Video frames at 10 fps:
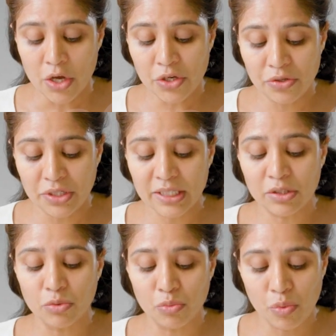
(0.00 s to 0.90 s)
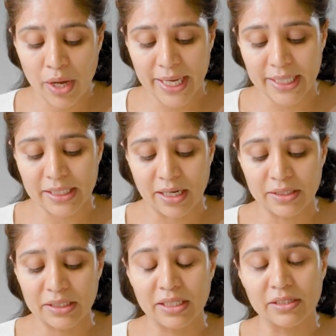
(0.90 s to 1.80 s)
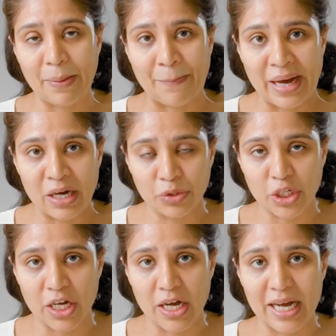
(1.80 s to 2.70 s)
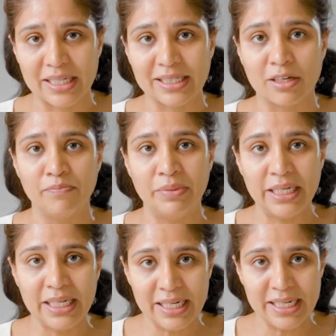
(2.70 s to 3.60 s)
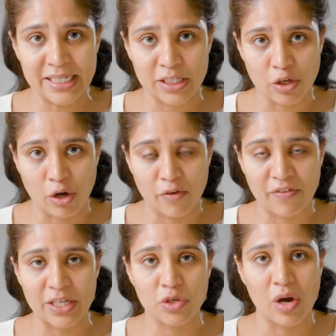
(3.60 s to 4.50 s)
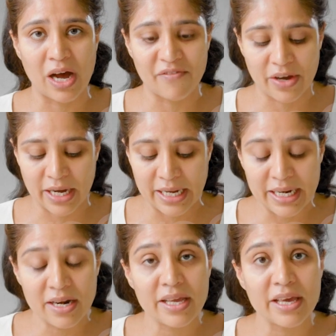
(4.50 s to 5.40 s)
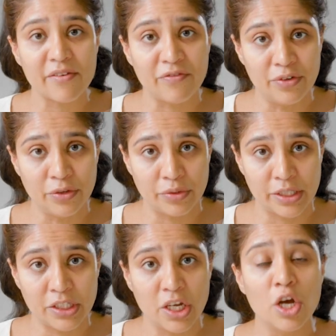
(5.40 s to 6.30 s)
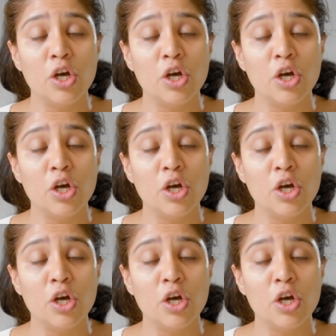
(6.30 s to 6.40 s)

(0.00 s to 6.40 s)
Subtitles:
You need to wait until the powder has completely dissolved and you have a clear fluid